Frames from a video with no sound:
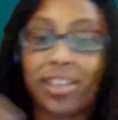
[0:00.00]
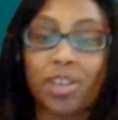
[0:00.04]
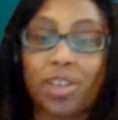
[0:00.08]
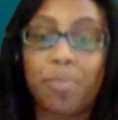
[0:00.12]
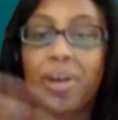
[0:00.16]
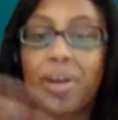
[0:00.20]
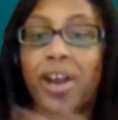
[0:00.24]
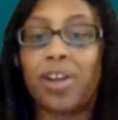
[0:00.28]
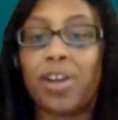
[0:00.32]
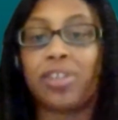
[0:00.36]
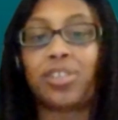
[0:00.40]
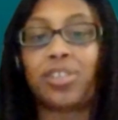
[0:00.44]

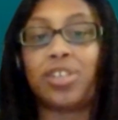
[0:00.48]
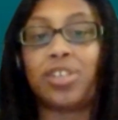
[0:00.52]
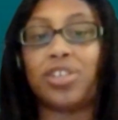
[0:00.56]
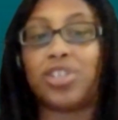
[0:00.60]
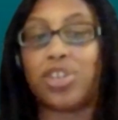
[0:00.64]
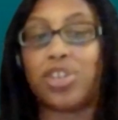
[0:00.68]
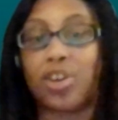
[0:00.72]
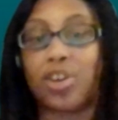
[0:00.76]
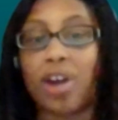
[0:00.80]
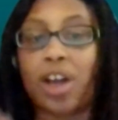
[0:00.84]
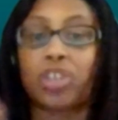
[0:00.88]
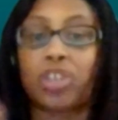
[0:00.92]
comparison
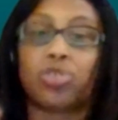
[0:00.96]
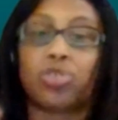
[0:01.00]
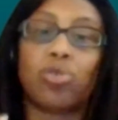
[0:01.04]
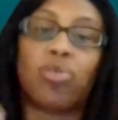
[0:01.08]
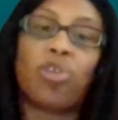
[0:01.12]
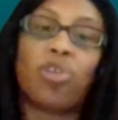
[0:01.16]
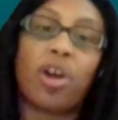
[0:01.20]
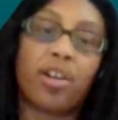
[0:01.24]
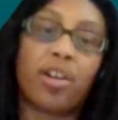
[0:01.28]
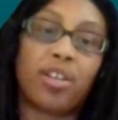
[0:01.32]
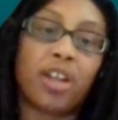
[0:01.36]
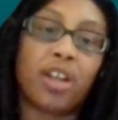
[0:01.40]
to your actual
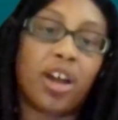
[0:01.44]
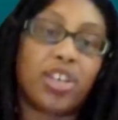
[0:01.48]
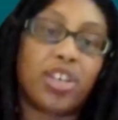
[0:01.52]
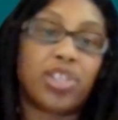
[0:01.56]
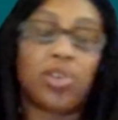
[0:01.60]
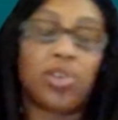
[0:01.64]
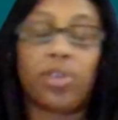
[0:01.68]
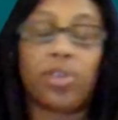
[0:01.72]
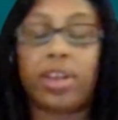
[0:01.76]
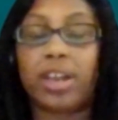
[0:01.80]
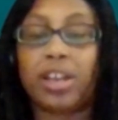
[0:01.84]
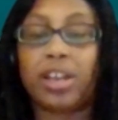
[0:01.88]

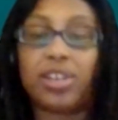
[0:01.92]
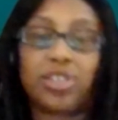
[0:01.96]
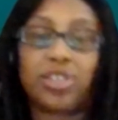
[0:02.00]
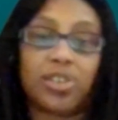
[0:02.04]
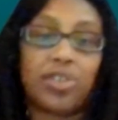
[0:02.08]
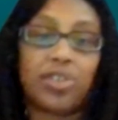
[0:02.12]
chronological age.